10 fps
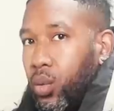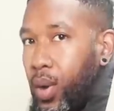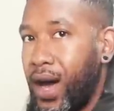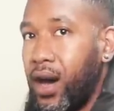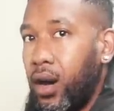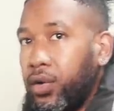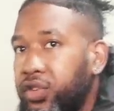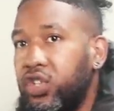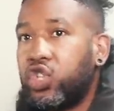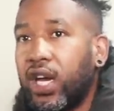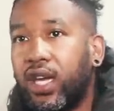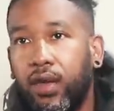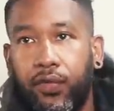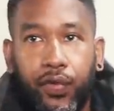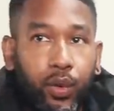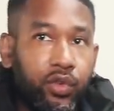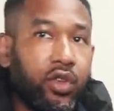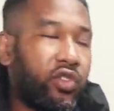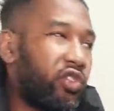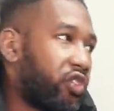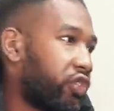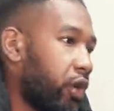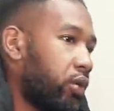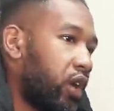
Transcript: Wow, this jacket feels so